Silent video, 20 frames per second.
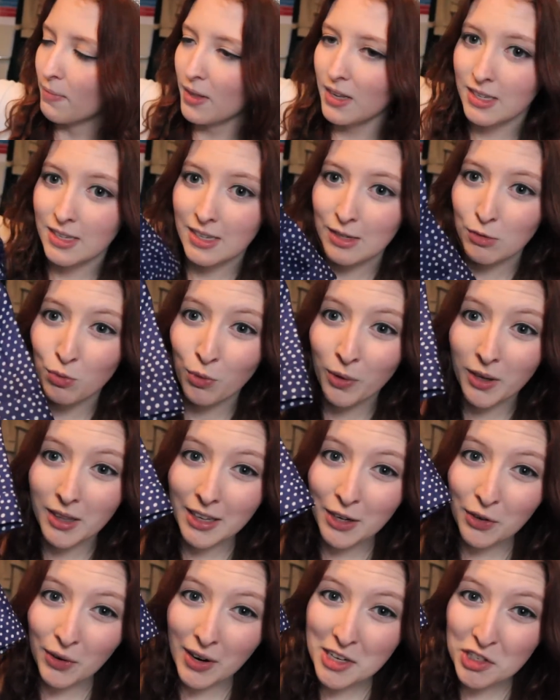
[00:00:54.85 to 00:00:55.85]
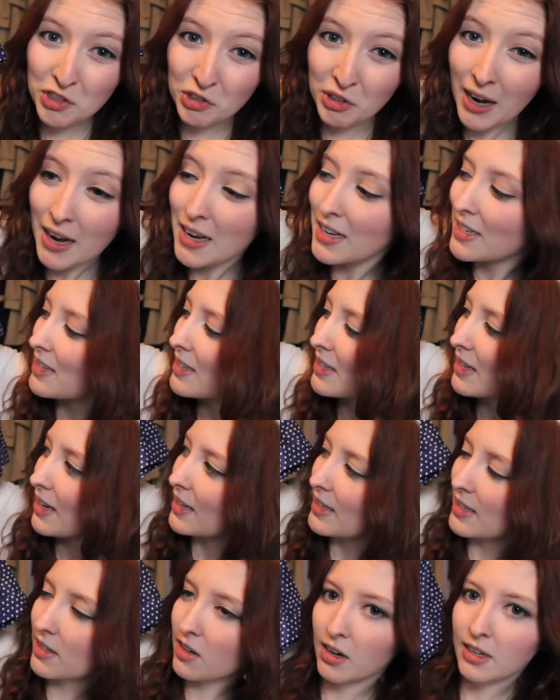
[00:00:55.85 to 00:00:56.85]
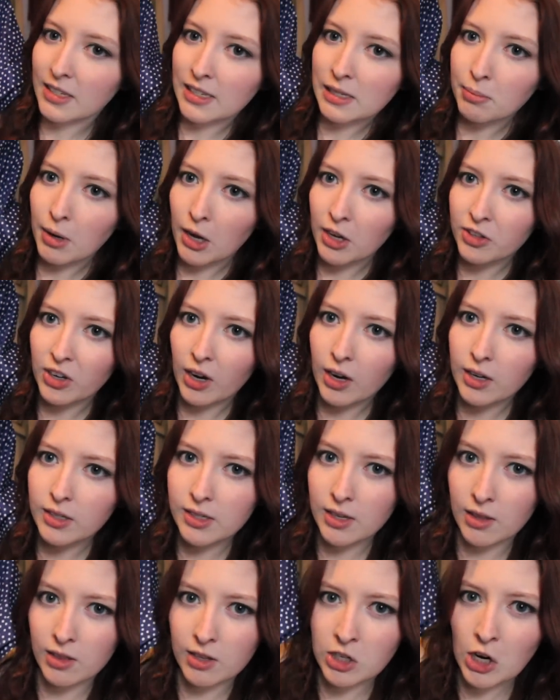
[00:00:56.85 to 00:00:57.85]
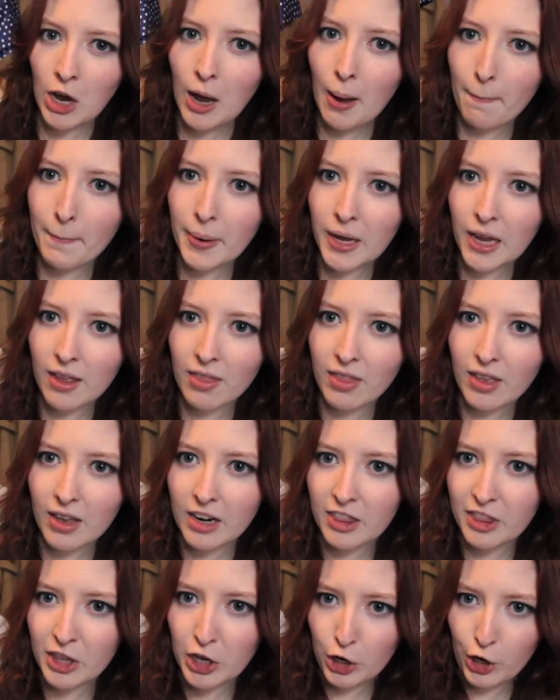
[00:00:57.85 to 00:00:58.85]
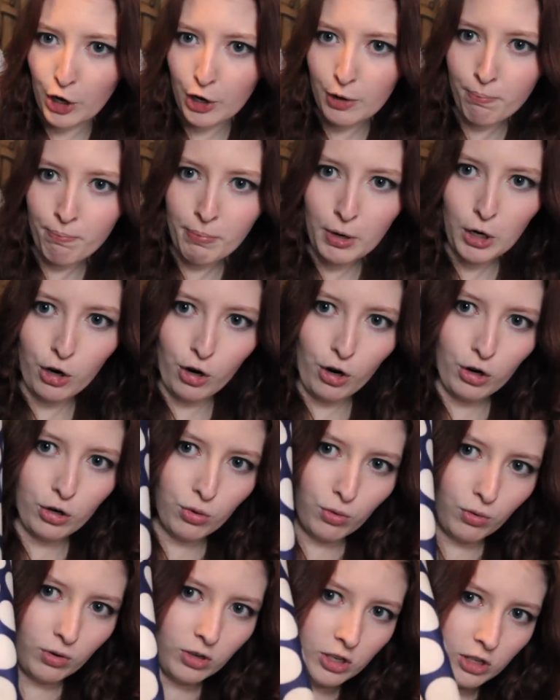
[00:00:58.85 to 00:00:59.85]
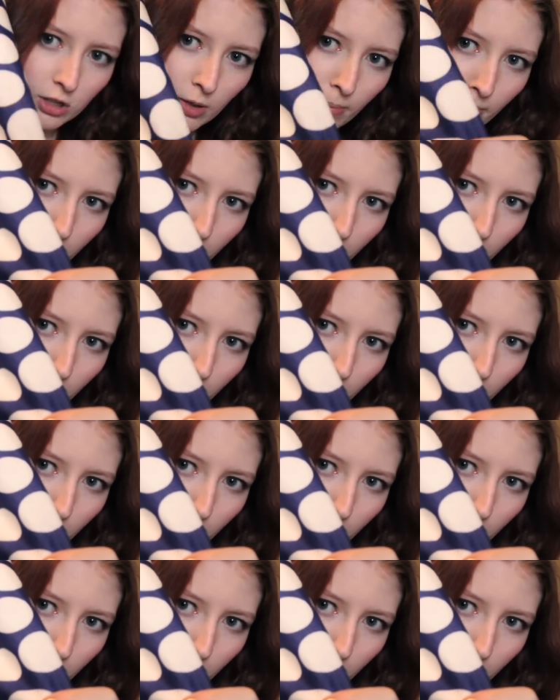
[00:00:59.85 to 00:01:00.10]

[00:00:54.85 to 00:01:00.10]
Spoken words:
It's this really great dress. It's got small dots at the top, and then they get bigger towards the